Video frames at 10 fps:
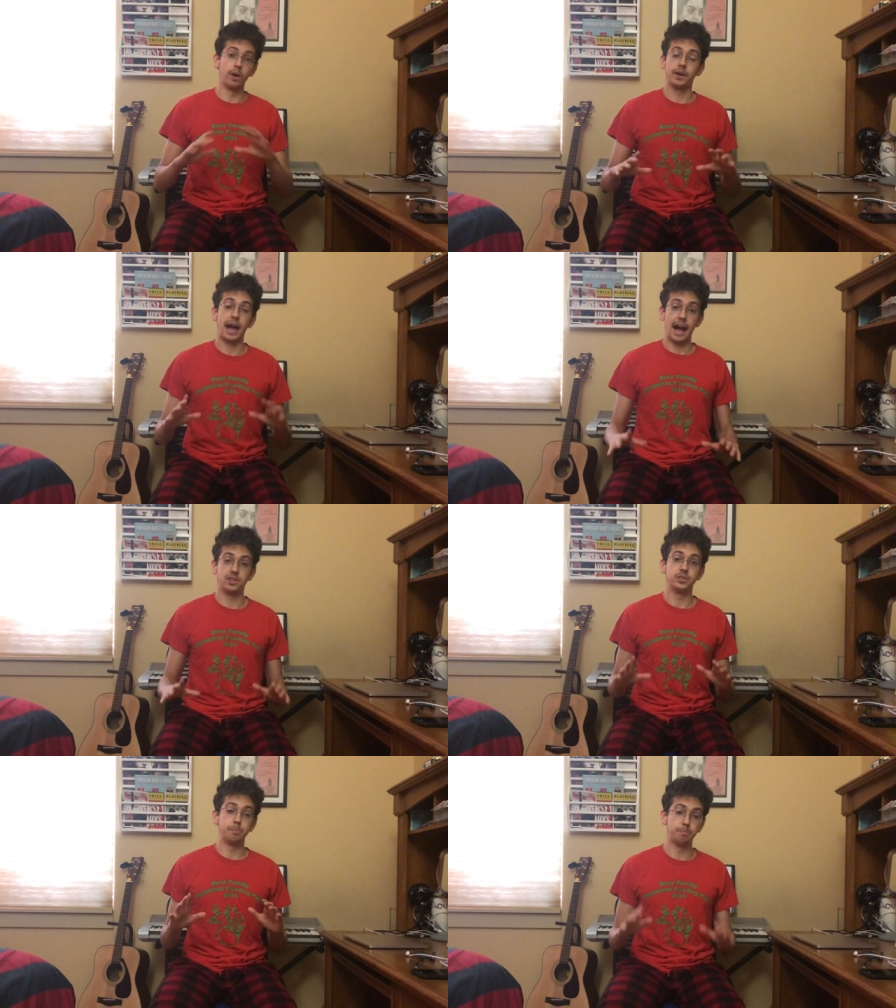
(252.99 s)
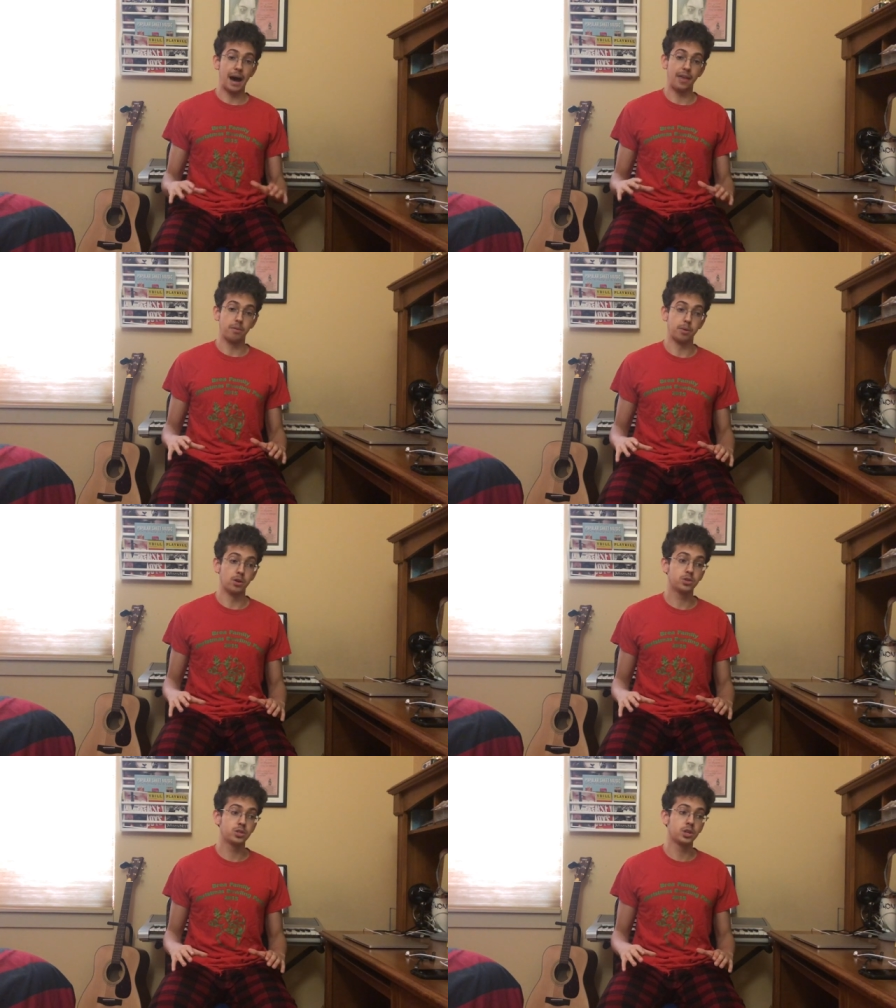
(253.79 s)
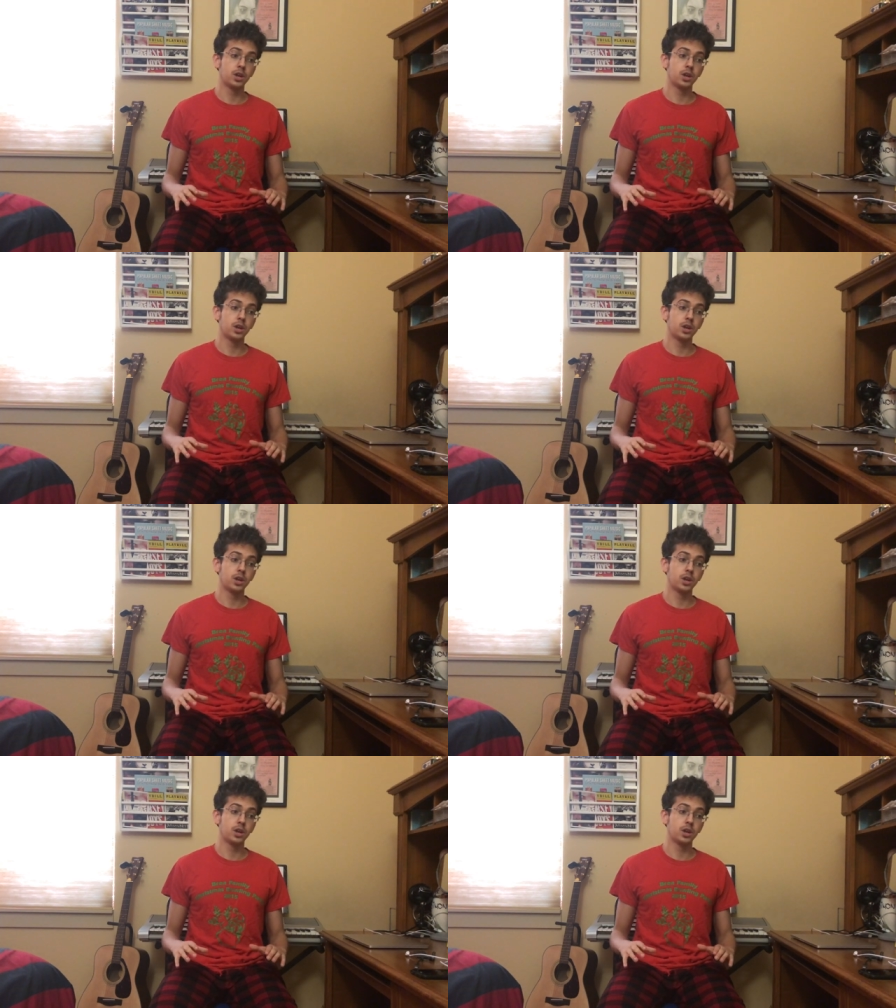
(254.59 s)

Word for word: where to actually buy the merch.